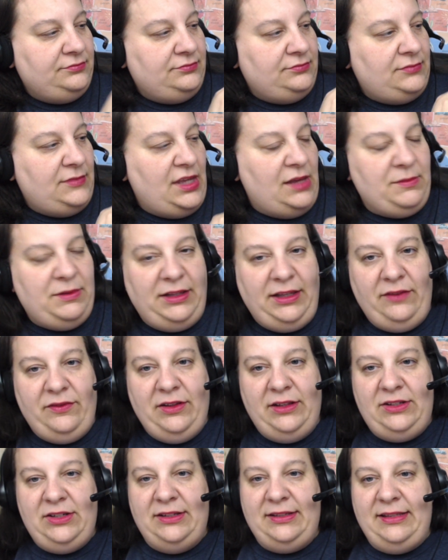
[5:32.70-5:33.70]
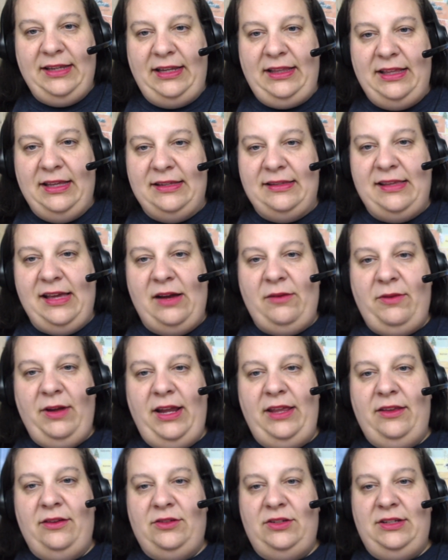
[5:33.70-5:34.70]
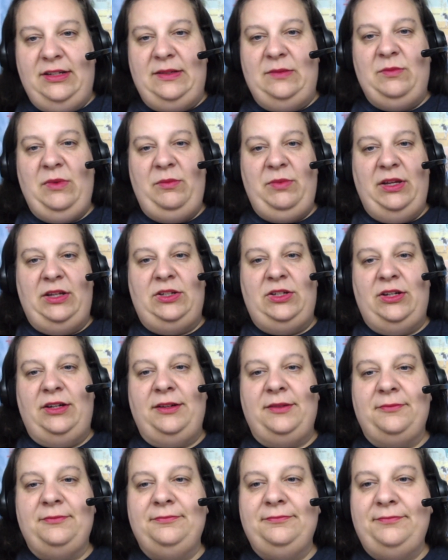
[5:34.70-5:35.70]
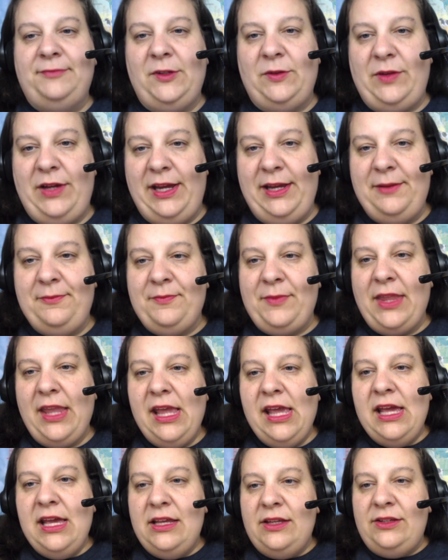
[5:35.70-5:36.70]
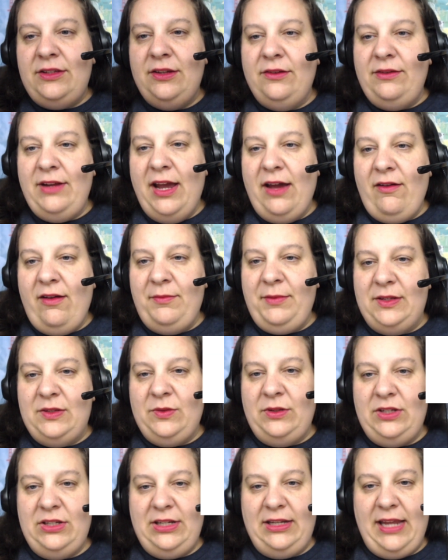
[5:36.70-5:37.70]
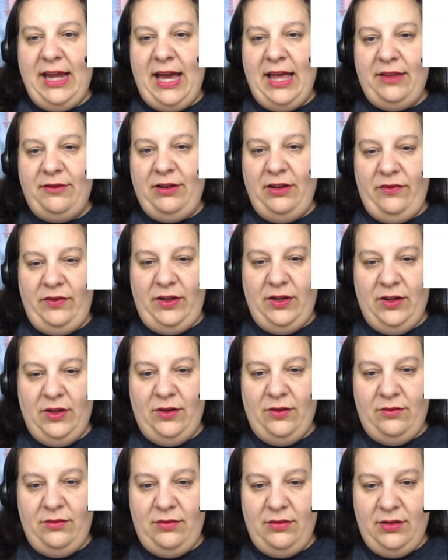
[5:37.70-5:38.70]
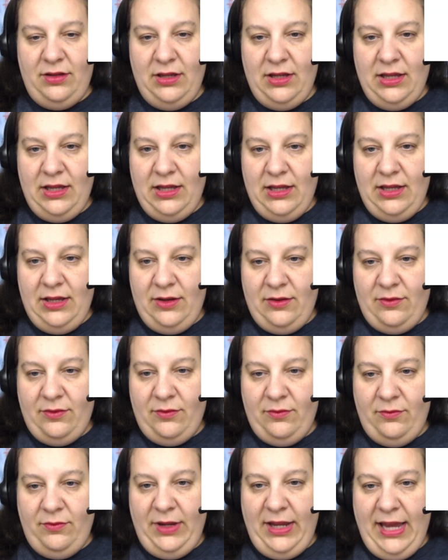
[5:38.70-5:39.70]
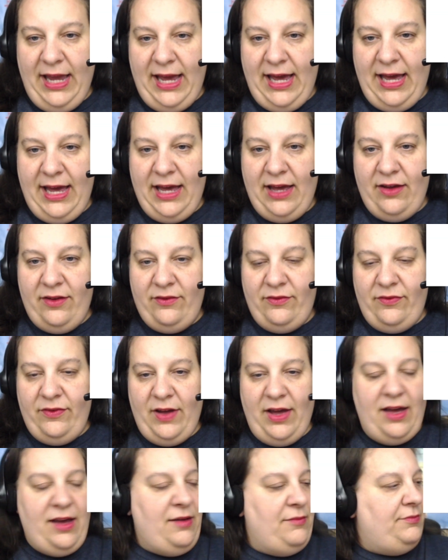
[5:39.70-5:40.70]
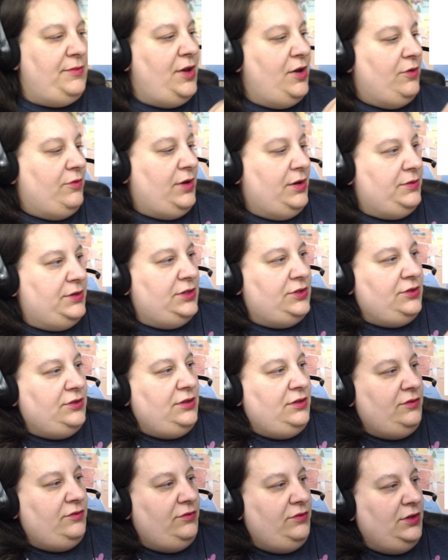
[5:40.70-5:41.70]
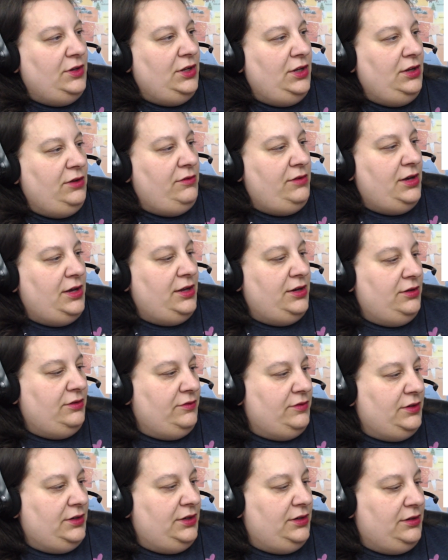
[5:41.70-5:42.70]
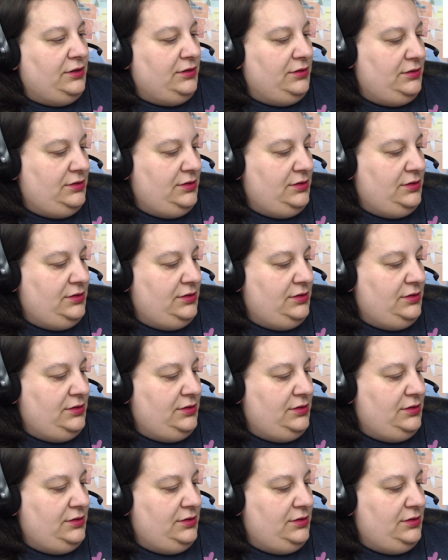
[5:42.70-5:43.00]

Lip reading: I'm going to leave it just like this. That way there's just my picture. Okay, so now I'm going to switch to gallery view. We have, oh, I want to turn the video on over here.